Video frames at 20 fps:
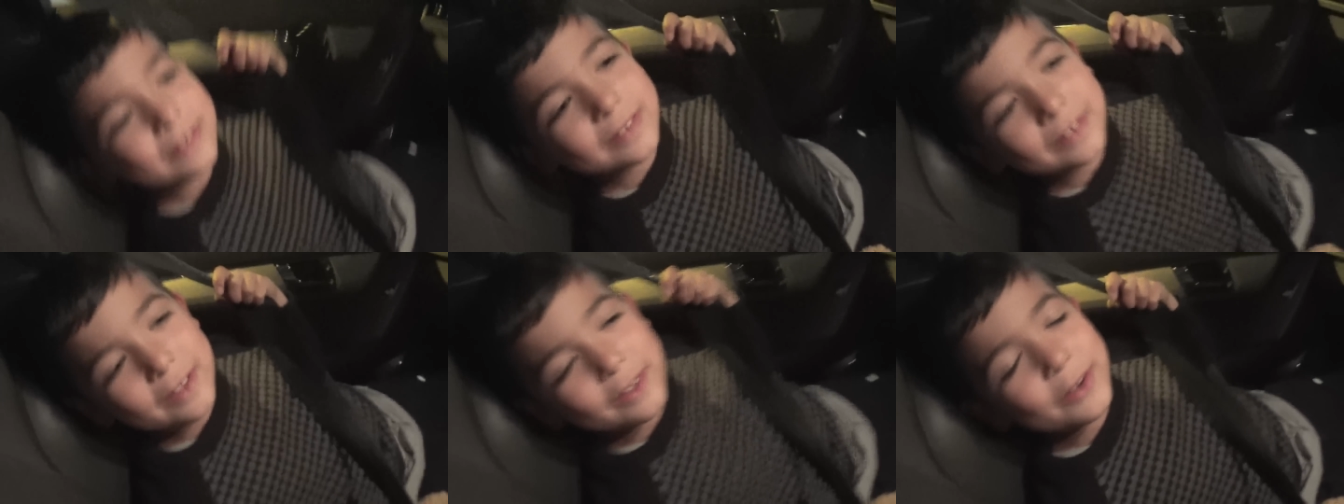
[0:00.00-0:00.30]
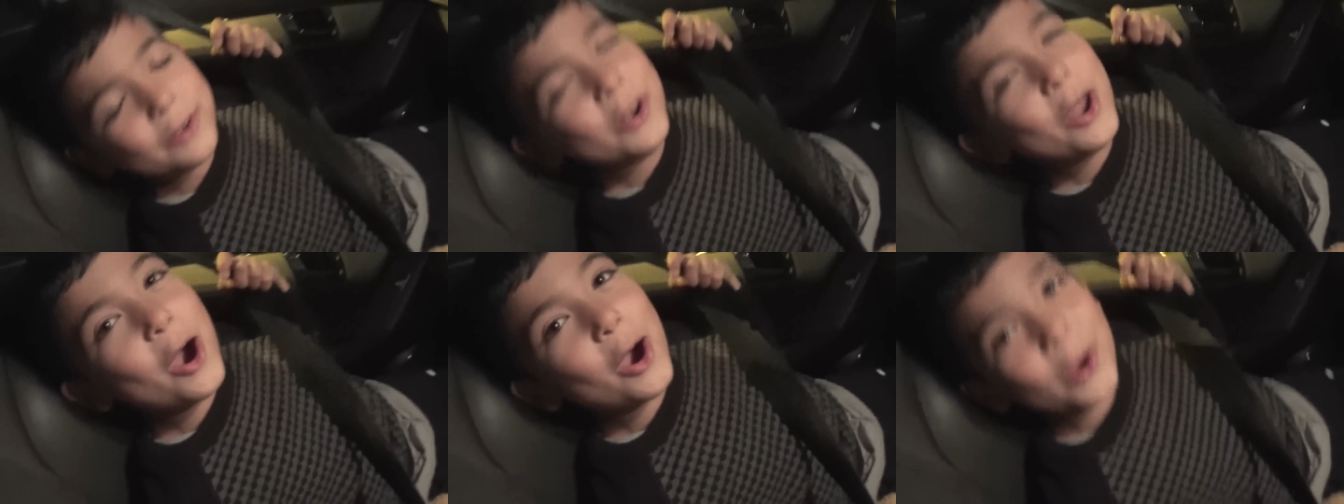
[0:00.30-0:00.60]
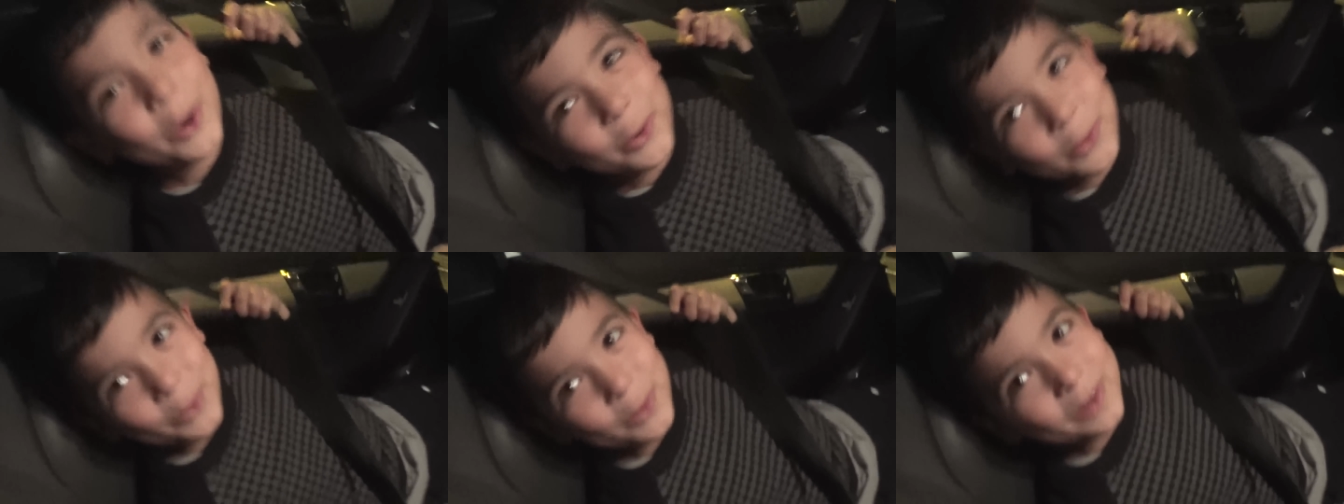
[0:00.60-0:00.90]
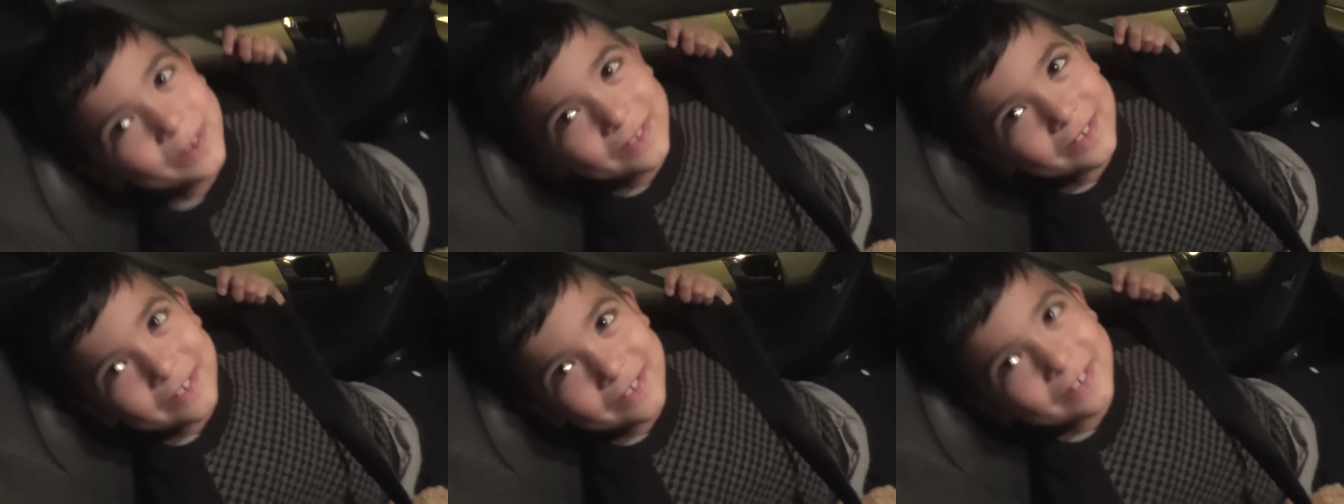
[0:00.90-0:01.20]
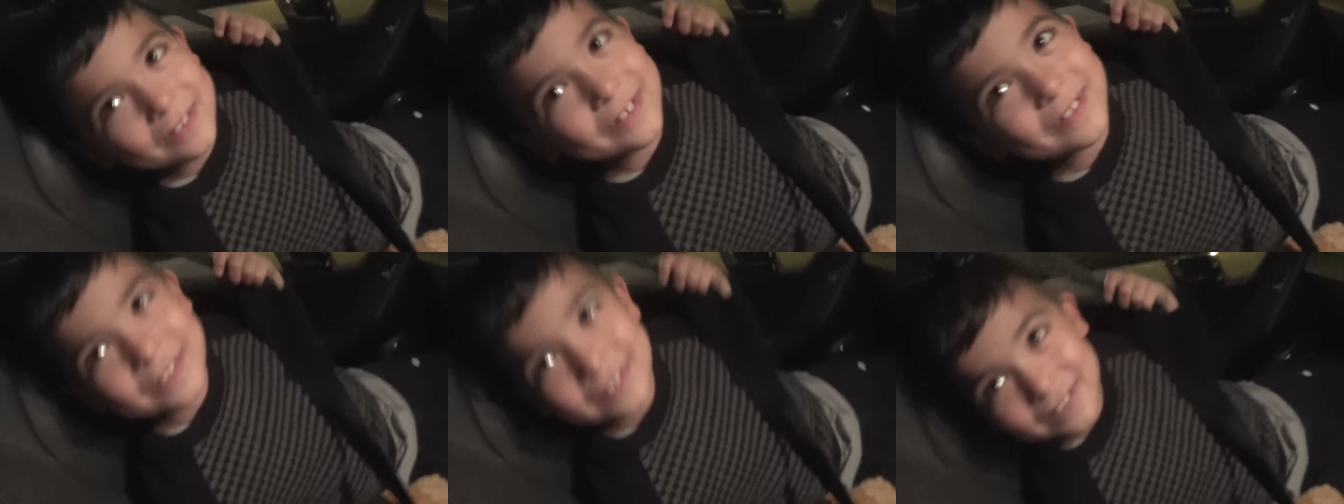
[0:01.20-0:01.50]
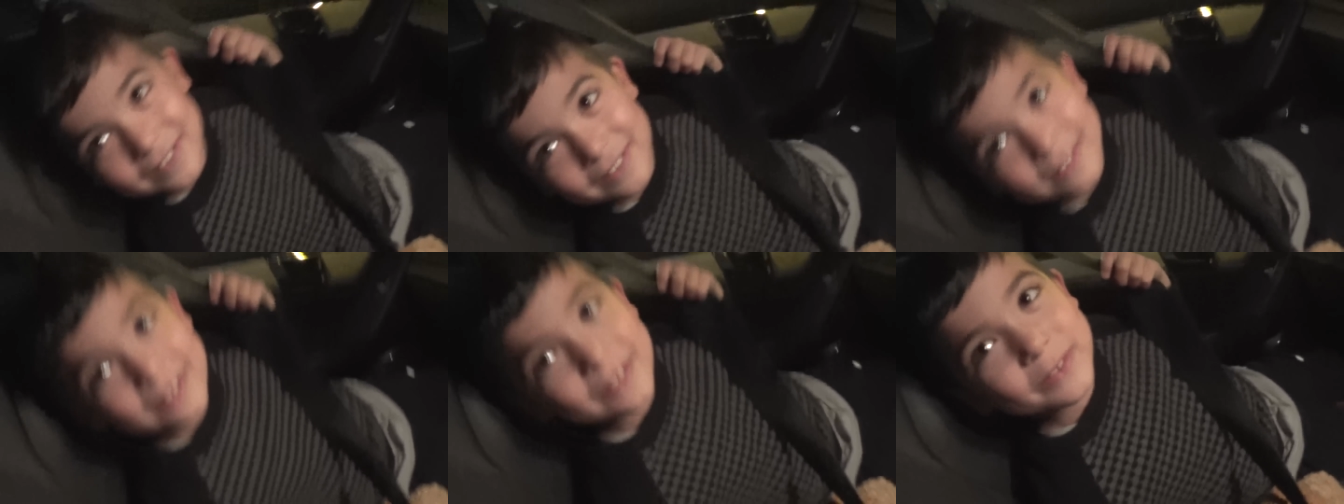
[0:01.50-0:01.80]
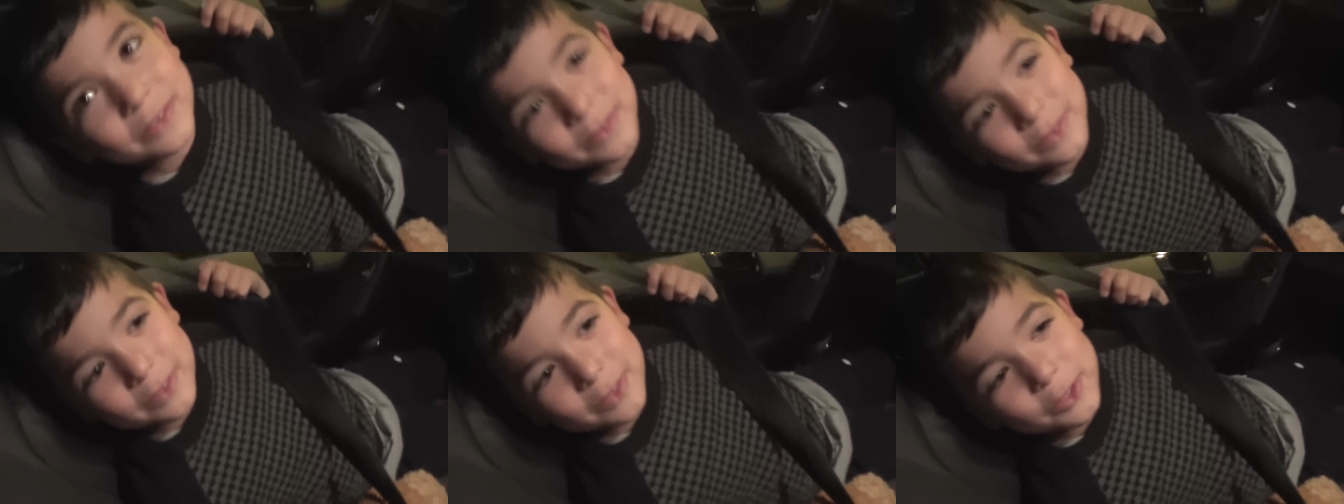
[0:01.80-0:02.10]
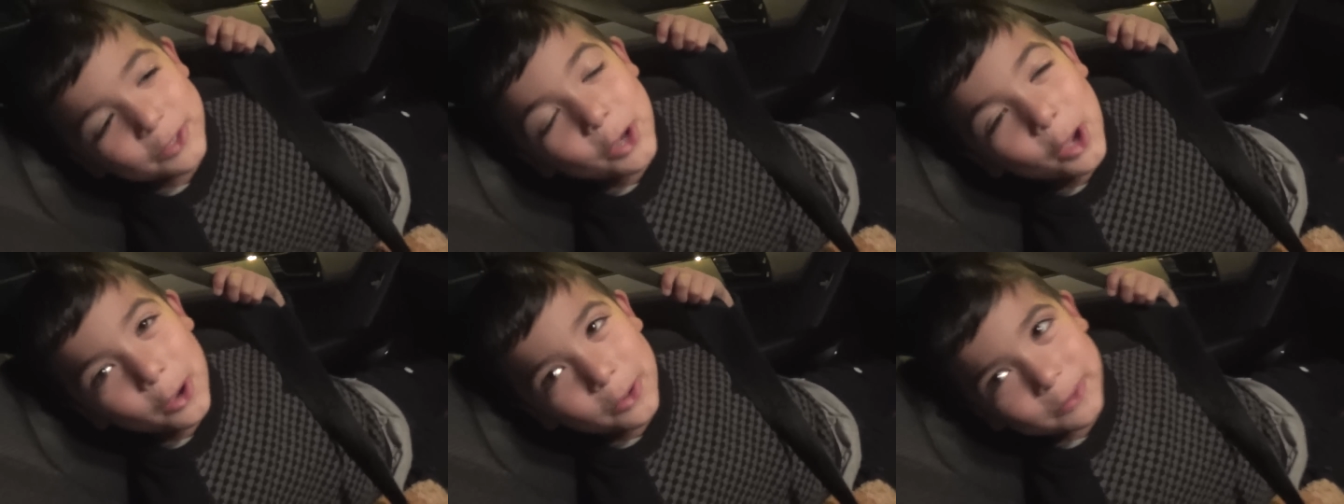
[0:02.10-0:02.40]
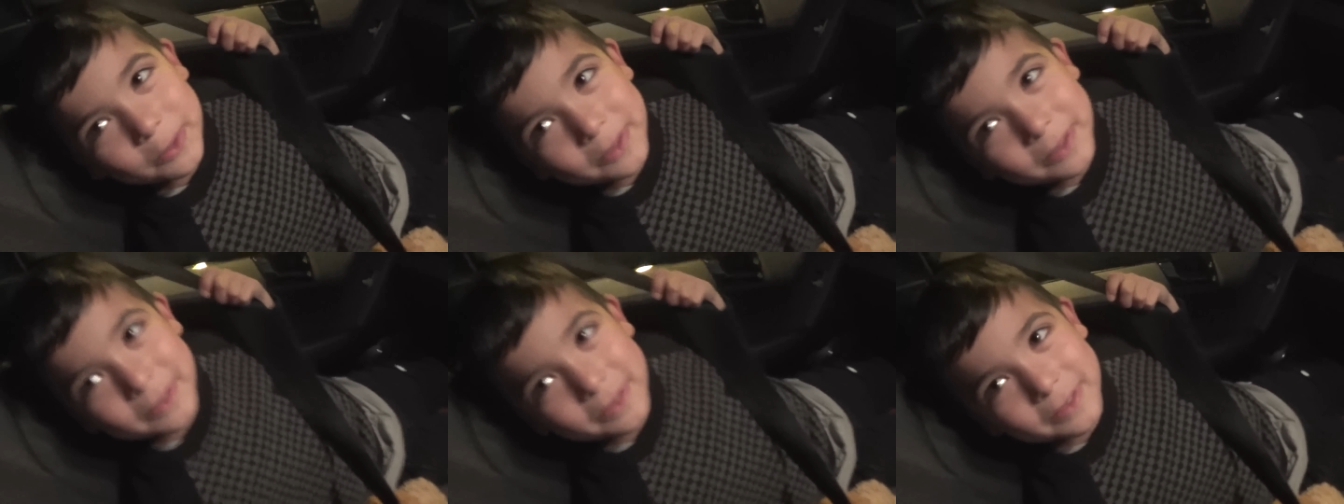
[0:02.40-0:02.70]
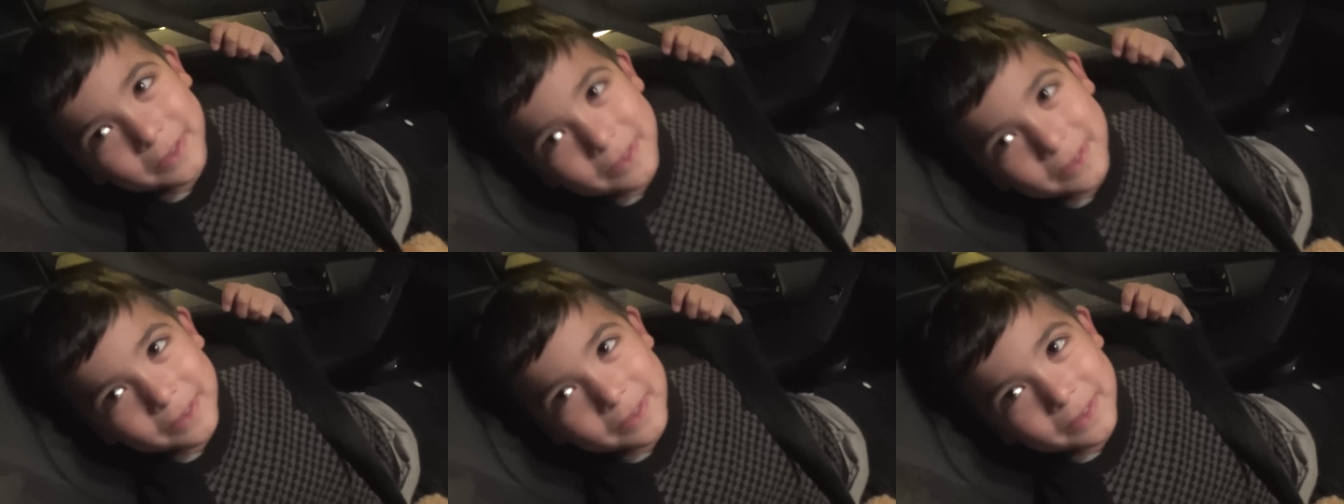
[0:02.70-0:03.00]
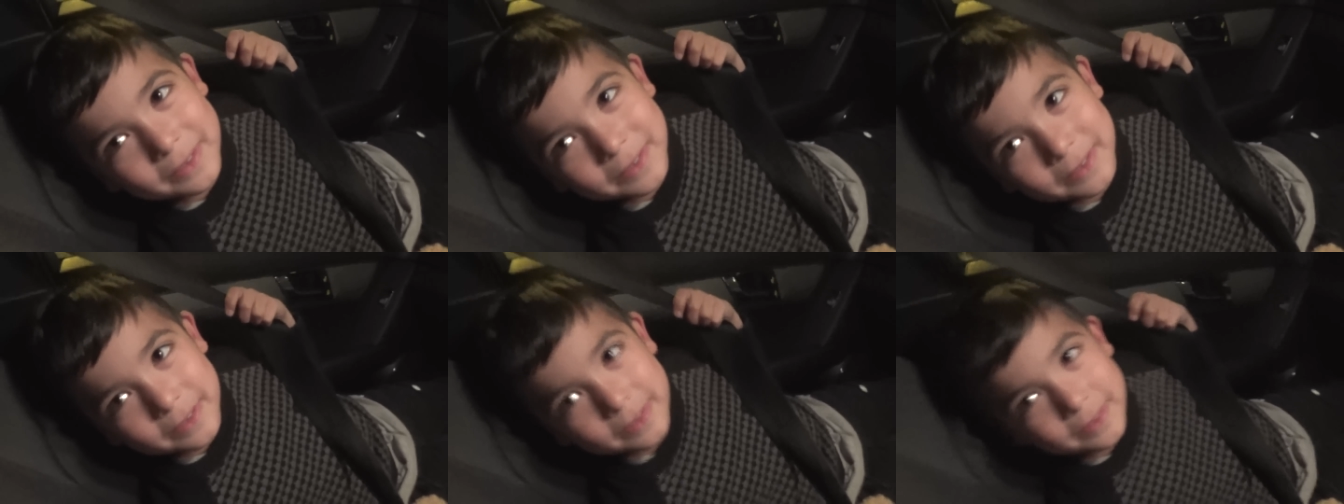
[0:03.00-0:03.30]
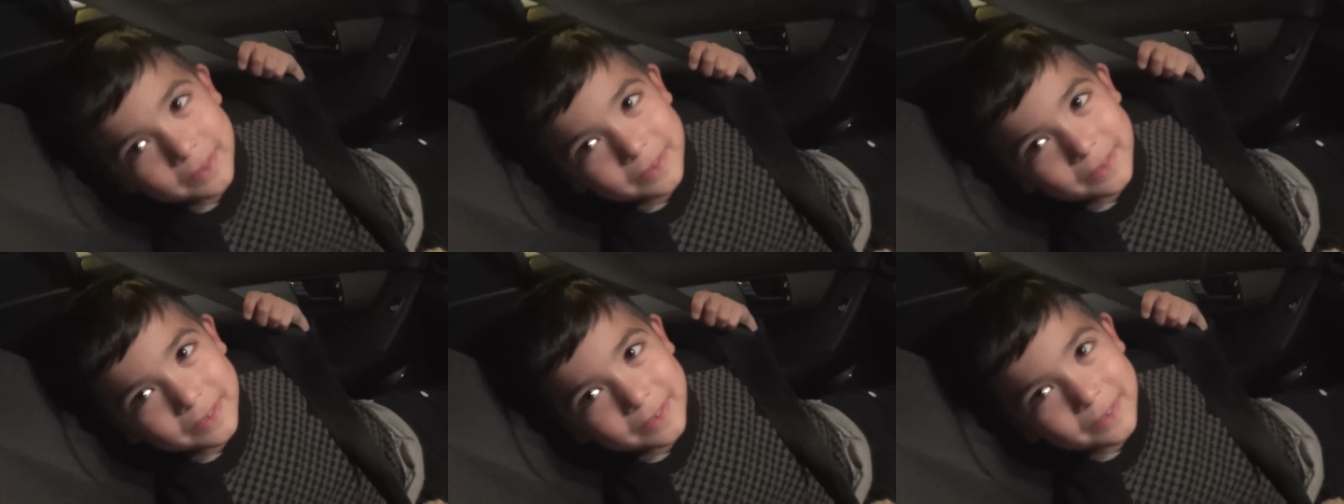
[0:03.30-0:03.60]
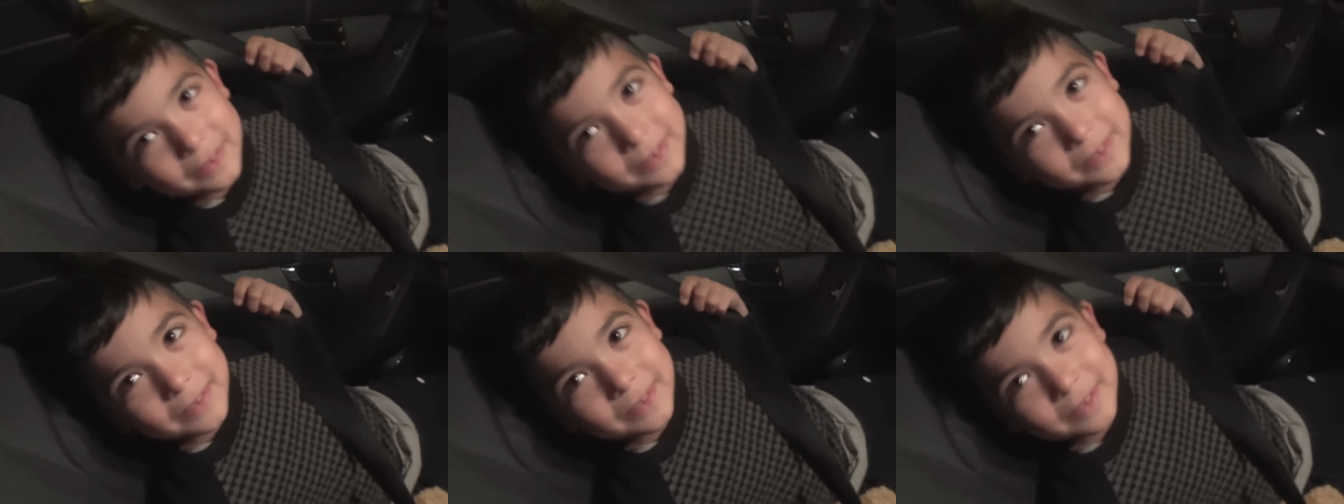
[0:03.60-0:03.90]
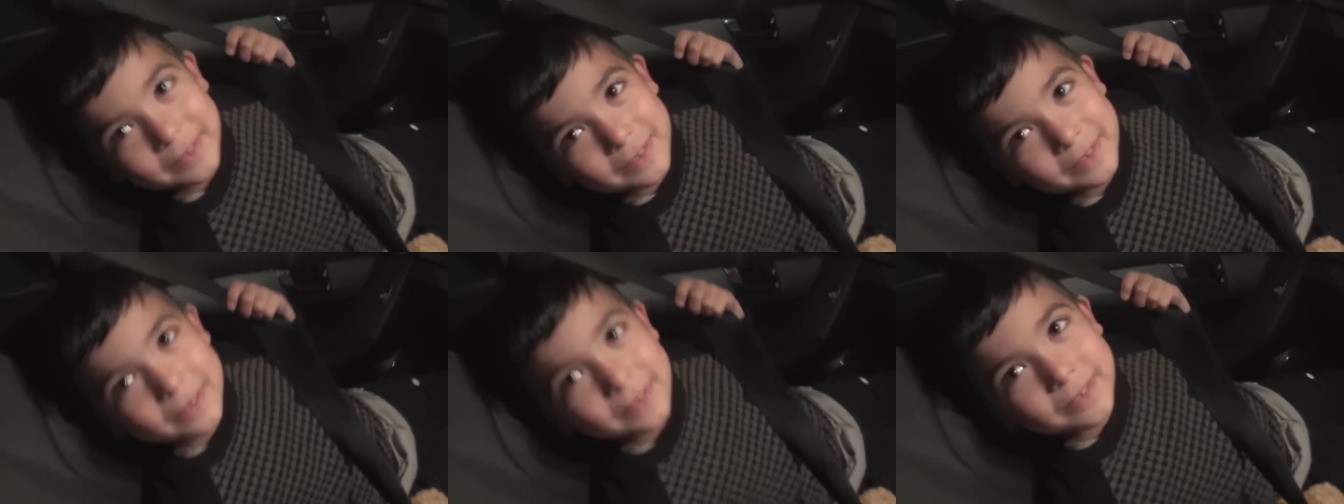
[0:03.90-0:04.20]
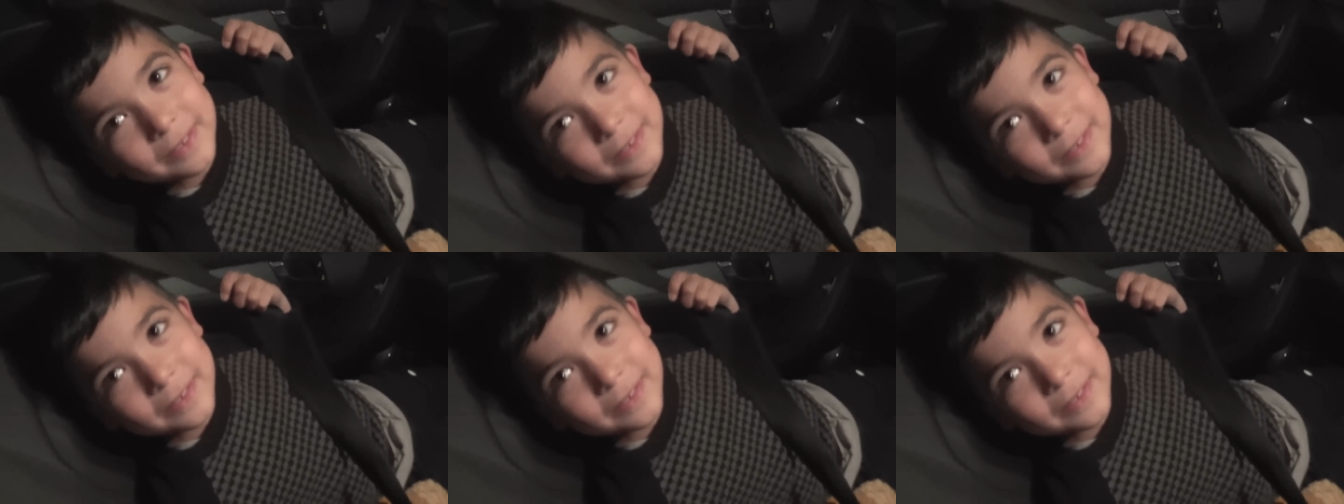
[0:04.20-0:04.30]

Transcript: Say no. No, no it's no. No. Why are you adding that R?